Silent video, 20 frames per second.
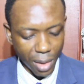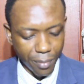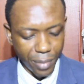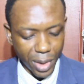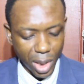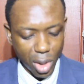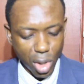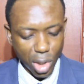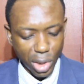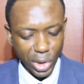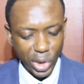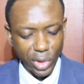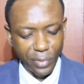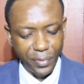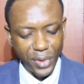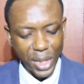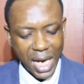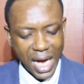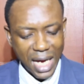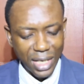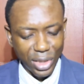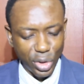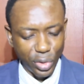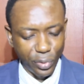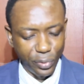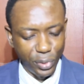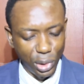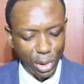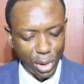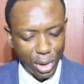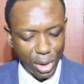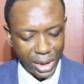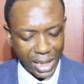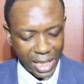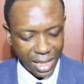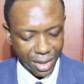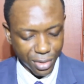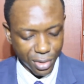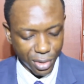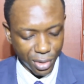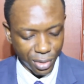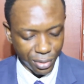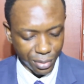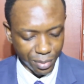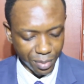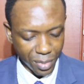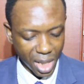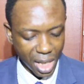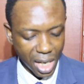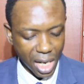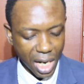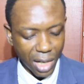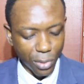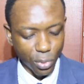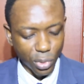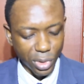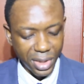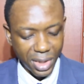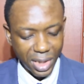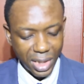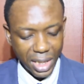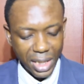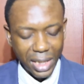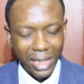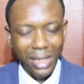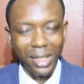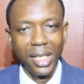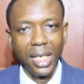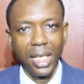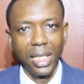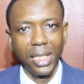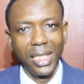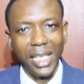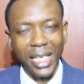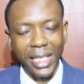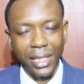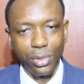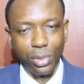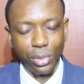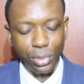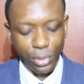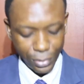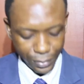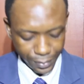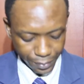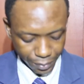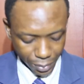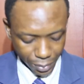because of the house of the Lord our God. I will seek thy good.